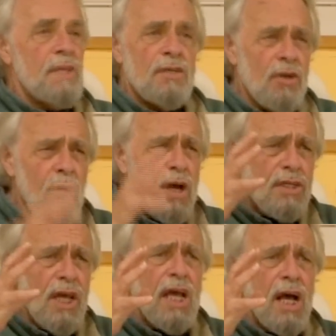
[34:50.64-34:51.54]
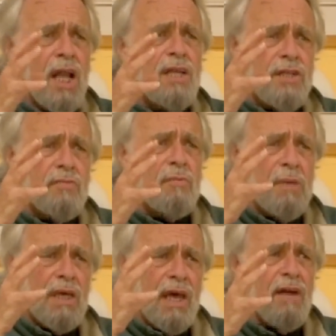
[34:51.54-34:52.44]
So our psychology will
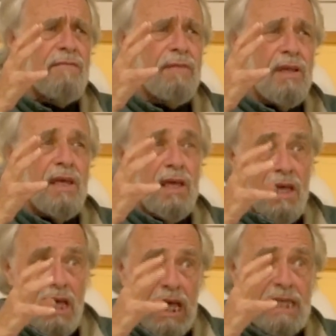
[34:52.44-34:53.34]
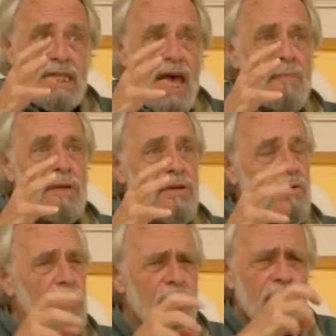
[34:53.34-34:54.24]
be carefully examined.
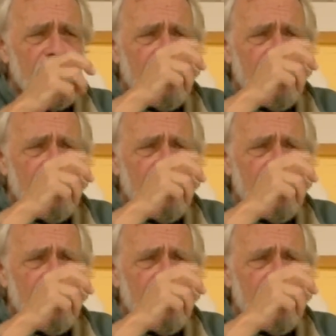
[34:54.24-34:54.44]
We'll